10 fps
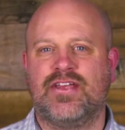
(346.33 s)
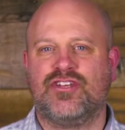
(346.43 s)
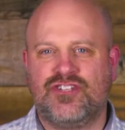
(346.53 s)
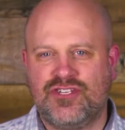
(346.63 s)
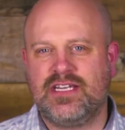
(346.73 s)

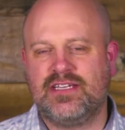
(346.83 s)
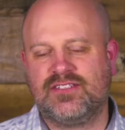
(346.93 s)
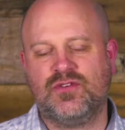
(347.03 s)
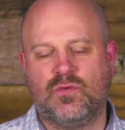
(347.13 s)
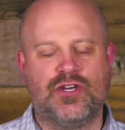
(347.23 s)
she is
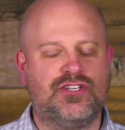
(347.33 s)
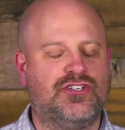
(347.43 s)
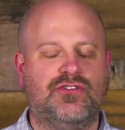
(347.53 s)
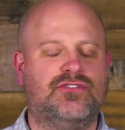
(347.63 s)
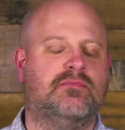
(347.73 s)
the one
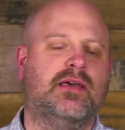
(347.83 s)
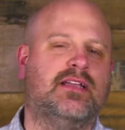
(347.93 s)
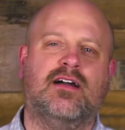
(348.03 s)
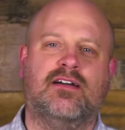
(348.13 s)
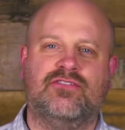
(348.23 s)
chosen by
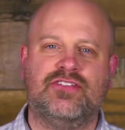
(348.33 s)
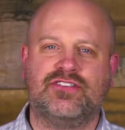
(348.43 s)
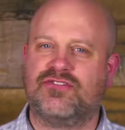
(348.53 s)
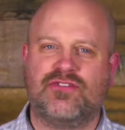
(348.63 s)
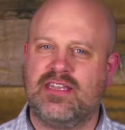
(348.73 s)
God for this
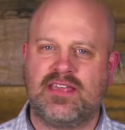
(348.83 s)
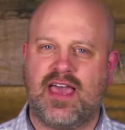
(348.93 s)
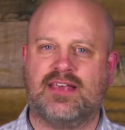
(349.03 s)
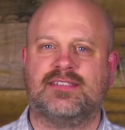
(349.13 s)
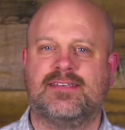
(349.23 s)
great
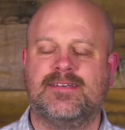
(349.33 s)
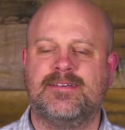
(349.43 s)
task.